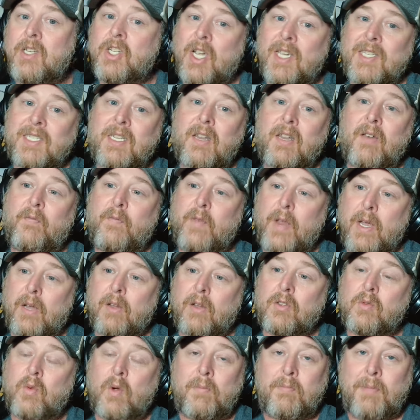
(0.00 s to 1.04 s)
Justin
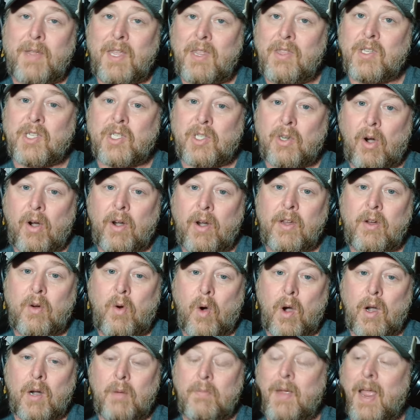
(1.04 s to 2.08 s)
Fields would be the starting
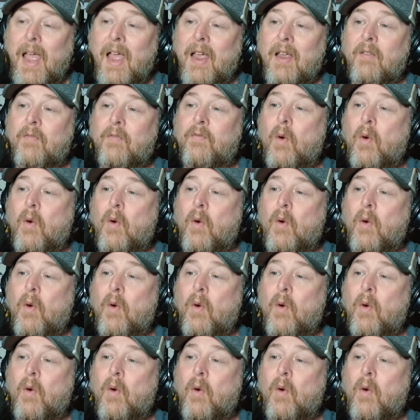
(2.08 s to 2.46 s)
quarterback